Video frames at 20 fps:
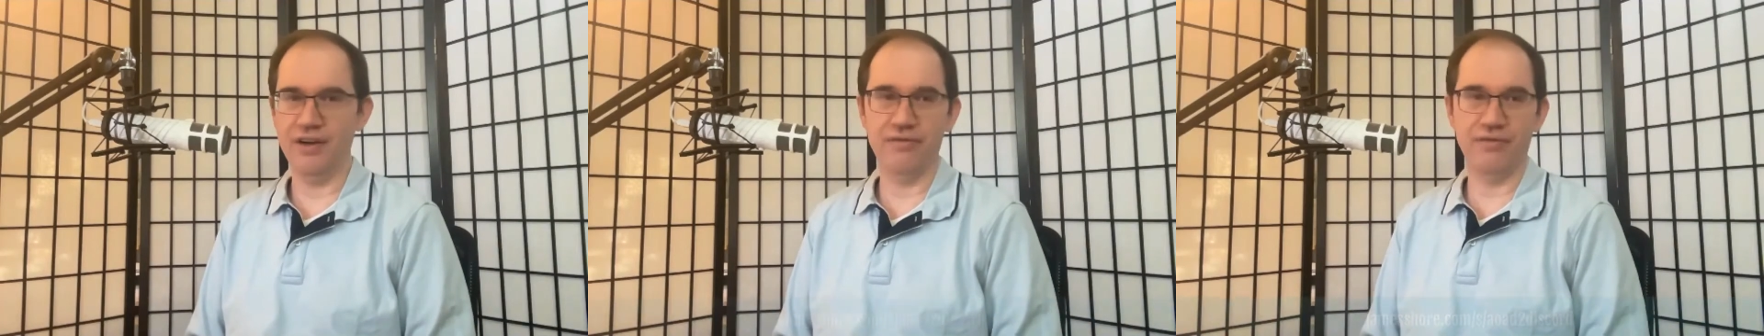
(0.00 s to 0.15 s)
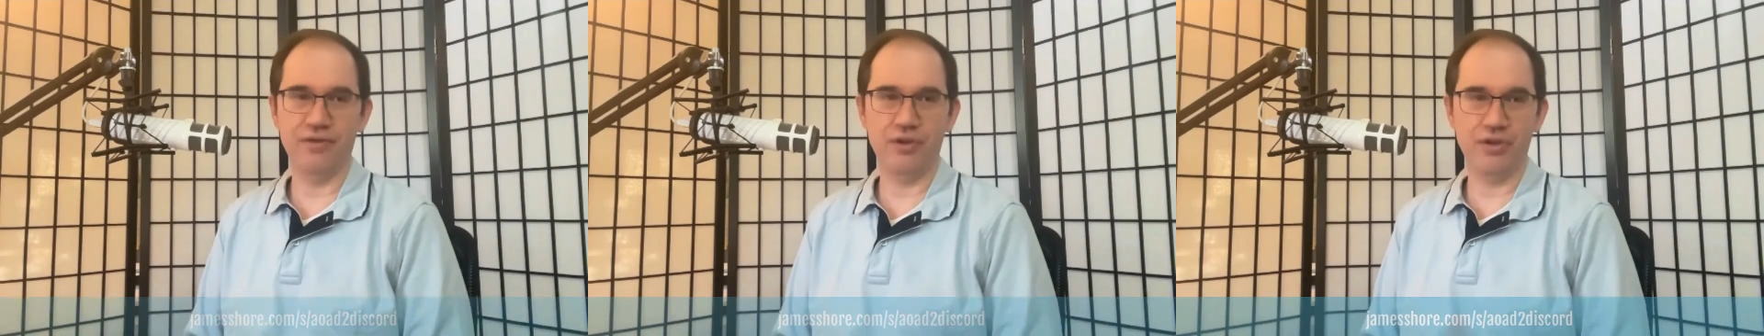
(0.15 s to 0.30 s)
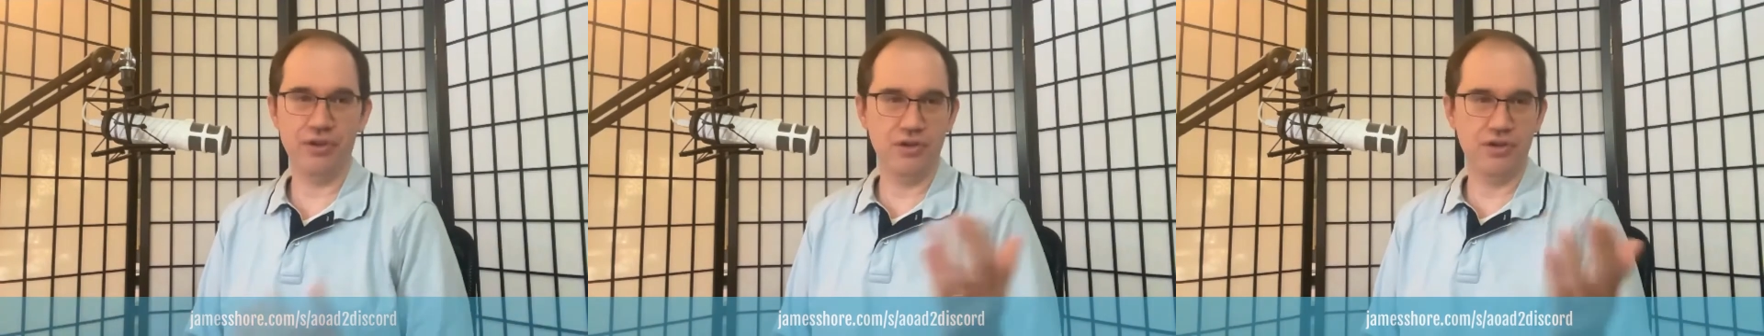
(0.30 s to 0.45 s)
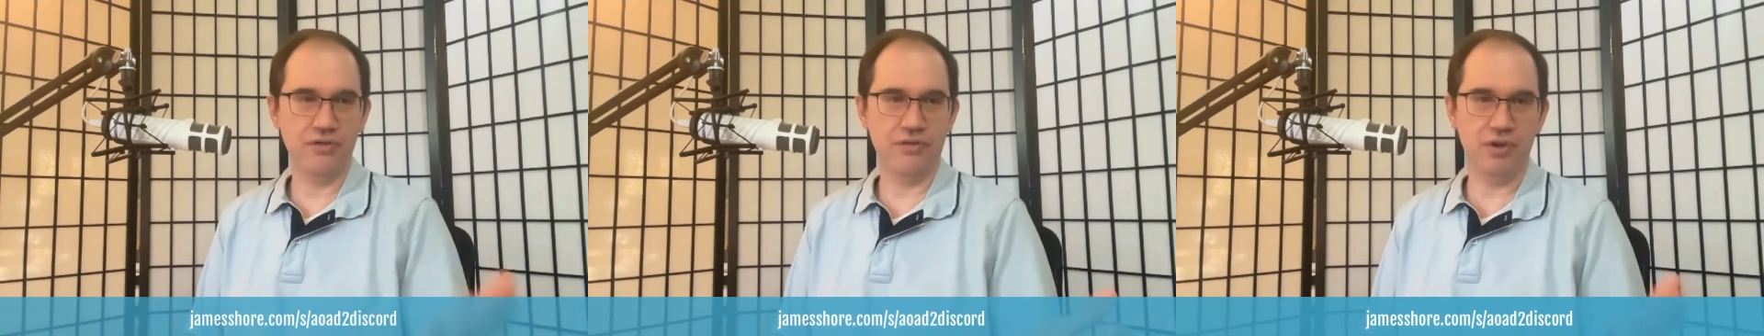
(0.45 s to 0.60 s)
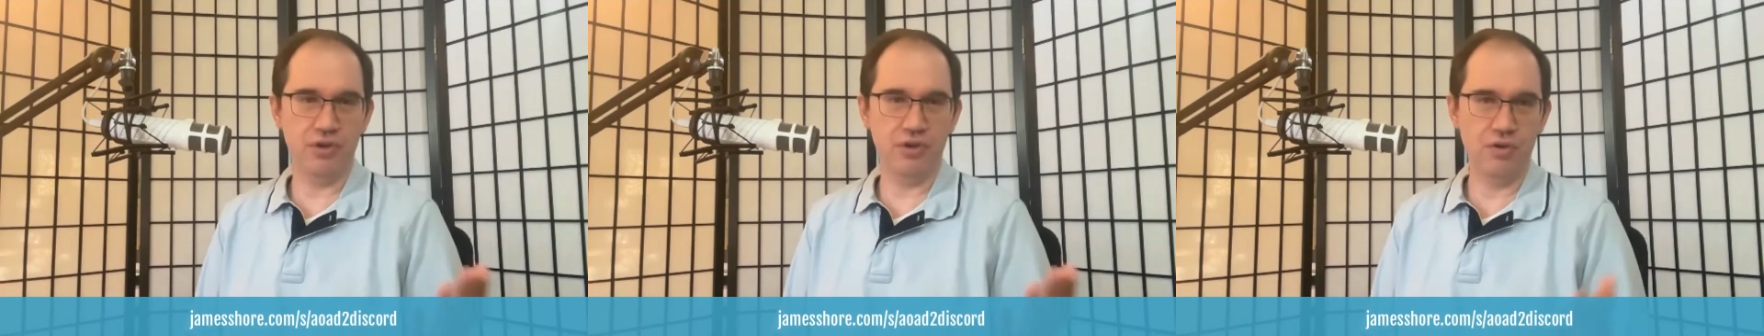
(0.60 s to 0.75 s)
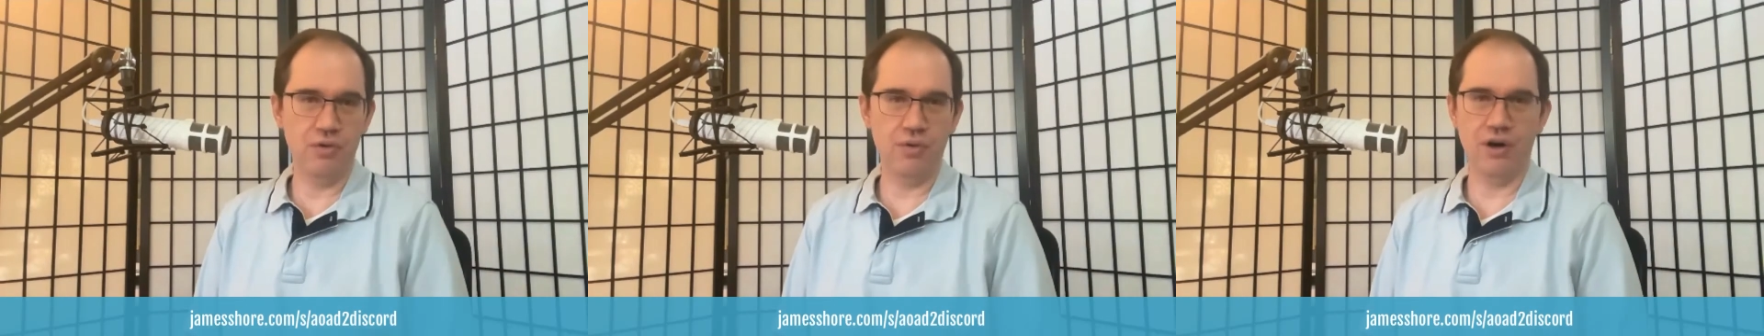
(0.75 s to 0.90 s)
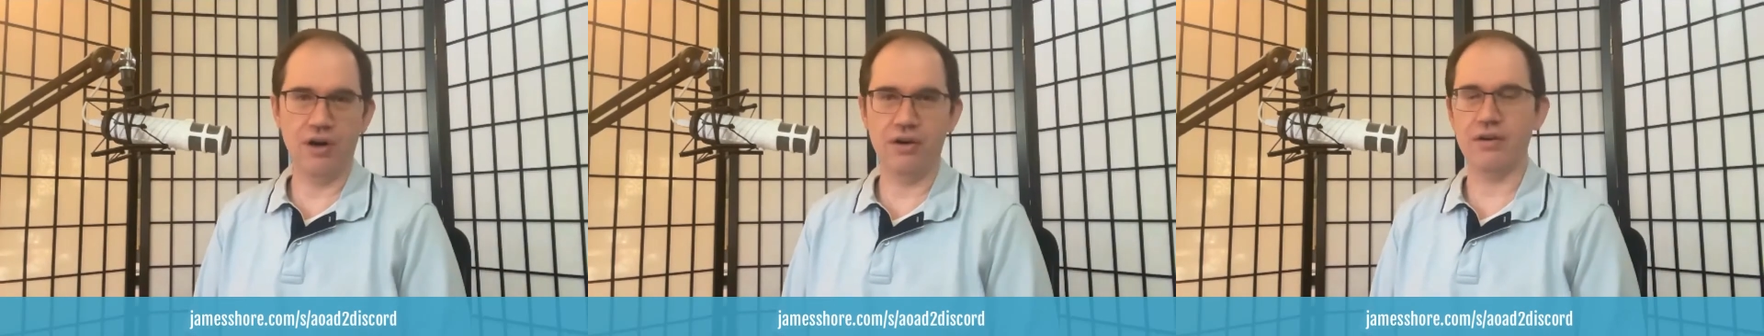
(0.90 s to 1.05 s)
And for those of you
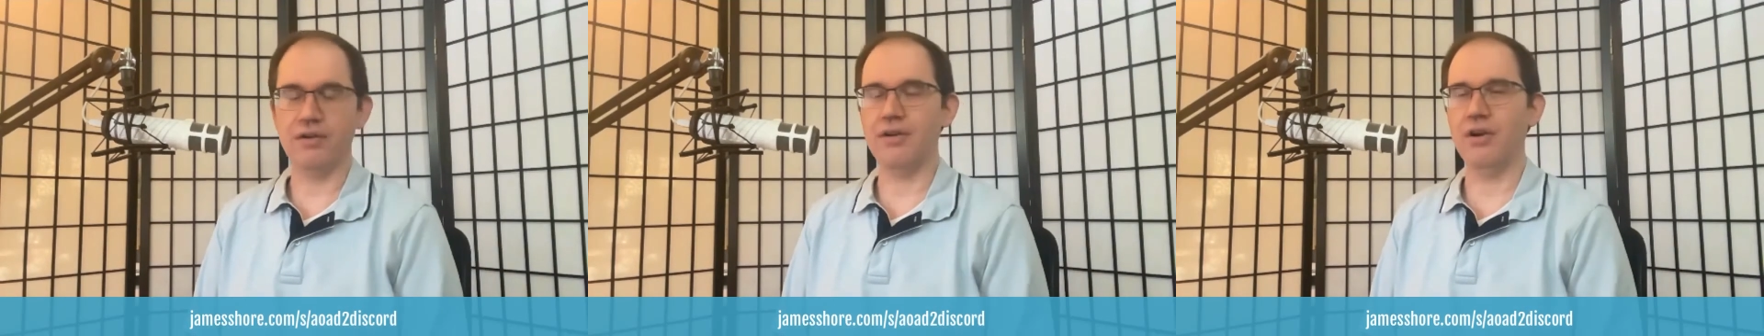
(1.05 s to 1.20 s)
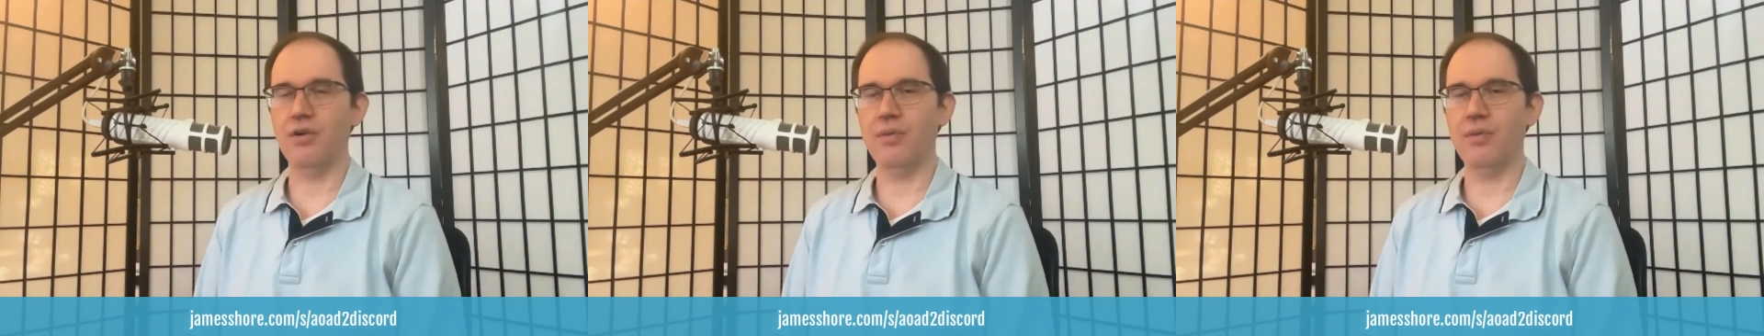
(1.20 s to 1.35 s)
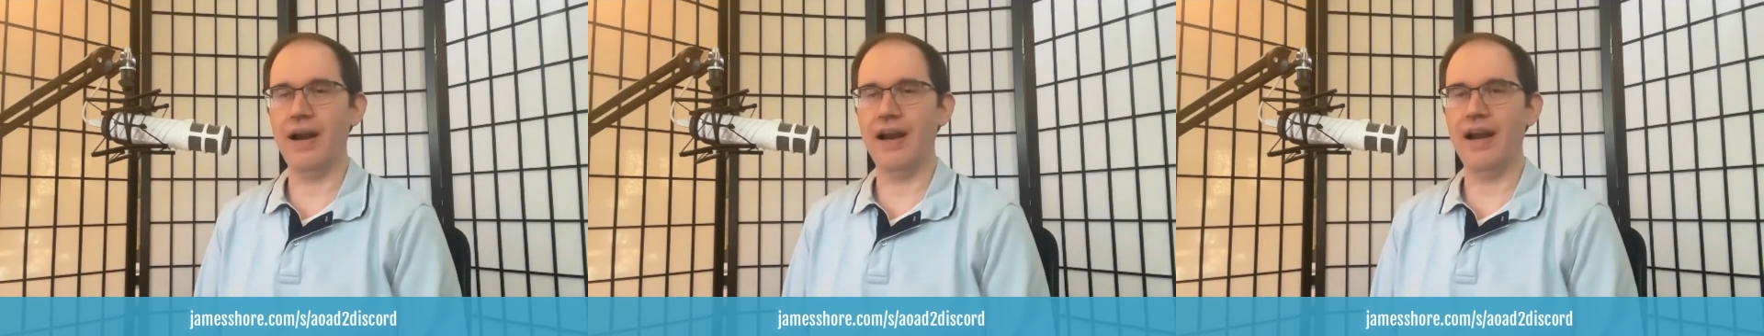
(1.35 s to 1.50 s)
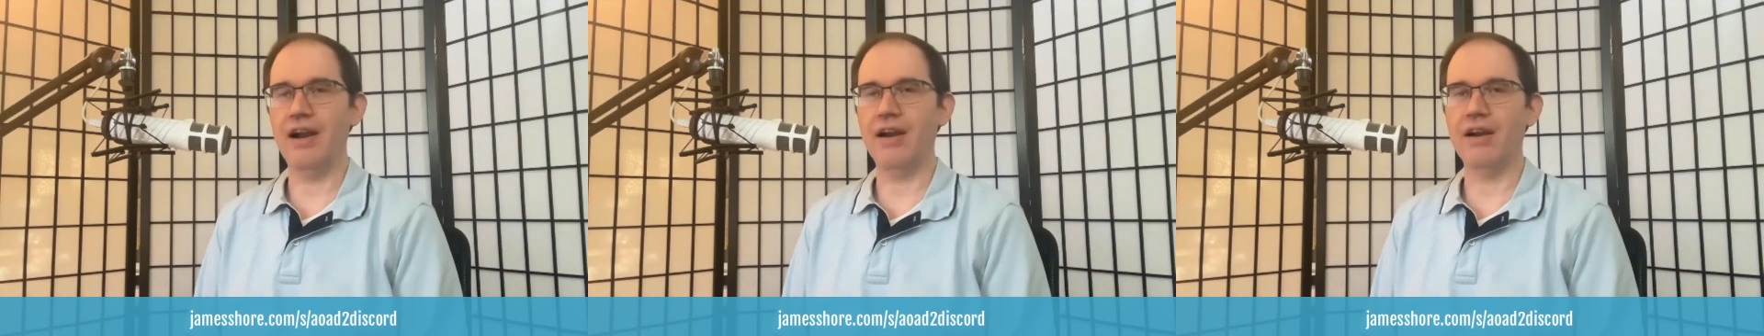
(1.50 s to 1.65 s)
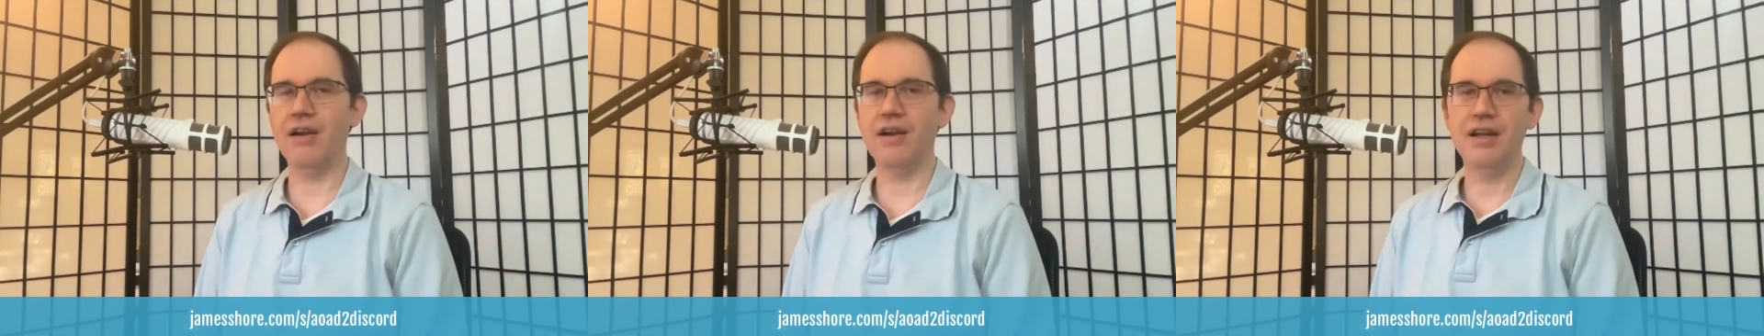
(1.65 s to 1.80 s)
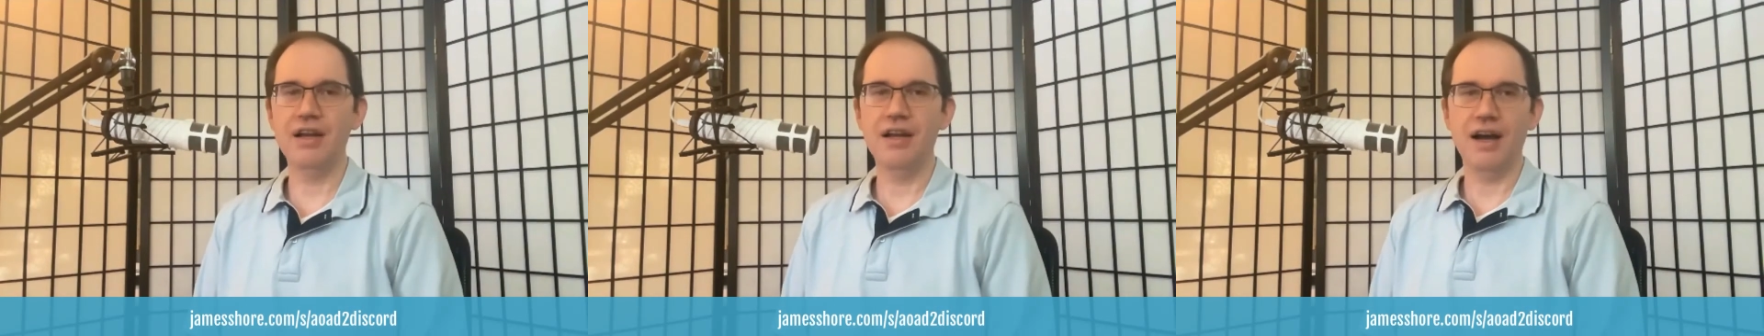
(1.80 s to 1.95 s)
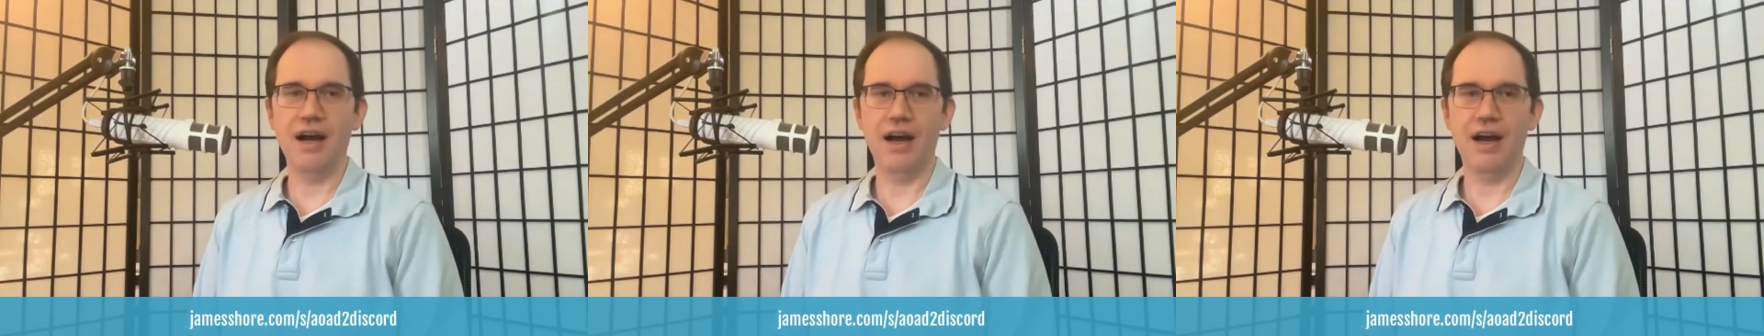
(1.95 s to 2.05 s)
who aren't aware,